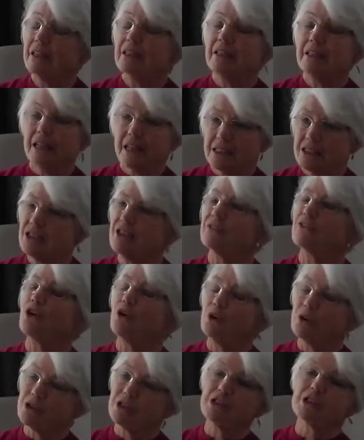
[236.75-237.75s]
Yes, of
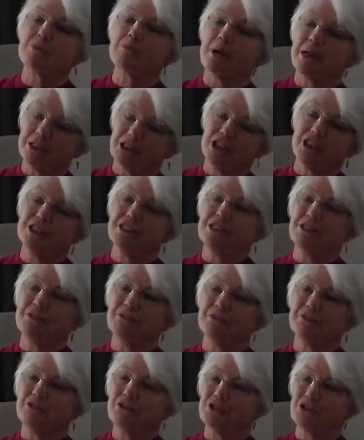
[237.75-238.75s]
course, it's much easier
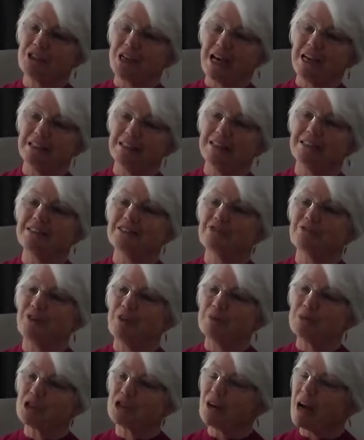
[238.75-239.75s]
if you're starting
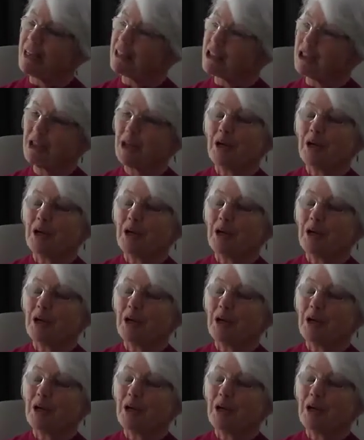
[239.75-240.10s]
from scratch,